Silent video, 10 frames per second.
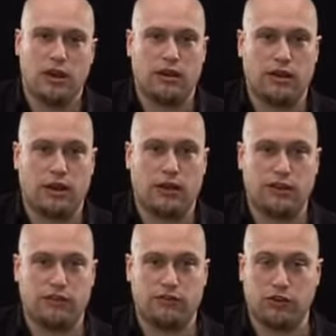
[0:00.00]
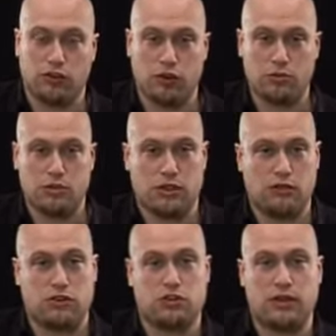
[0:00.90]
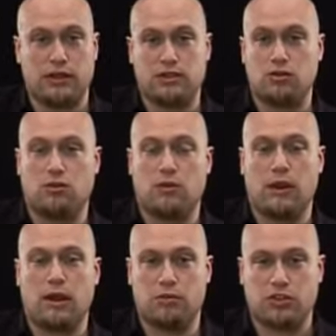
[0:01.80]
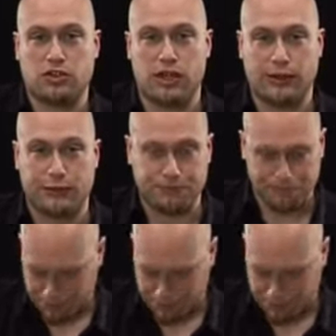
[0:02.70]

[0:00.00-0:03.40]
in different groups of strings all the way up the scale.